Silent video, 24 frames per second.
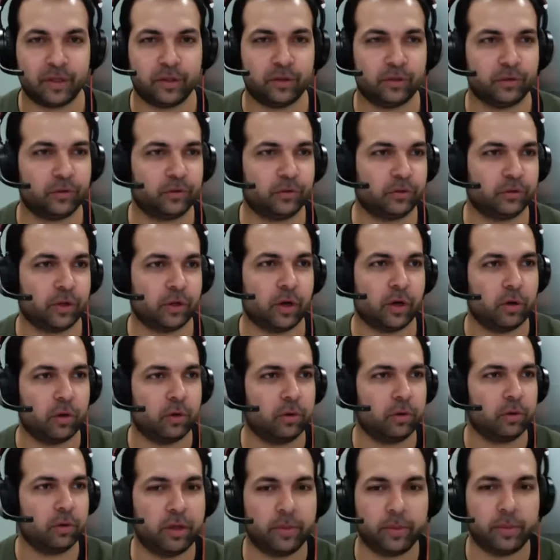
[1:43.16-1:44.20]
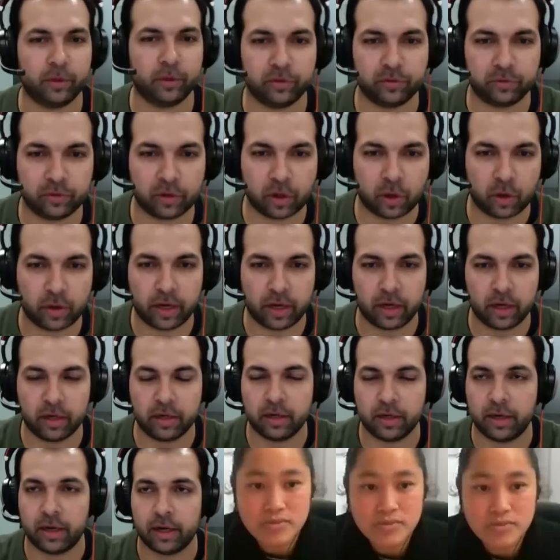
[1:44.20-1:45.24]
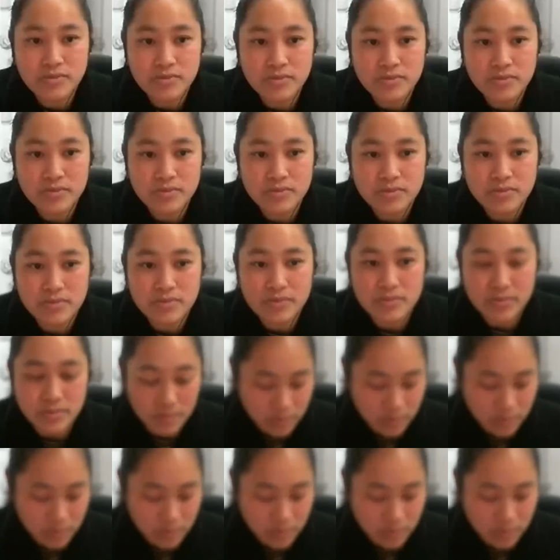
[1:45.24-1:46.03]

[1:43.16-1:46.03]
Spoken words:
So let me just go ahead and share my screen.